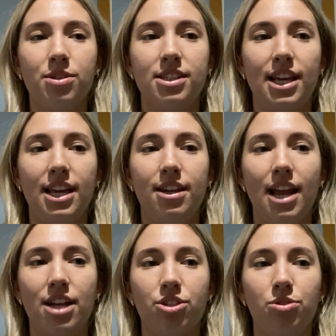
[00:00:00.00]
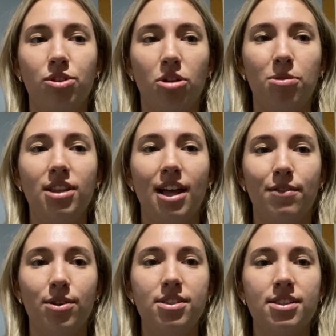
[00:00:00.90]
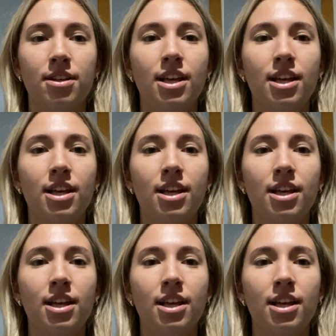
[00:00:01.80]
state, national, global levels.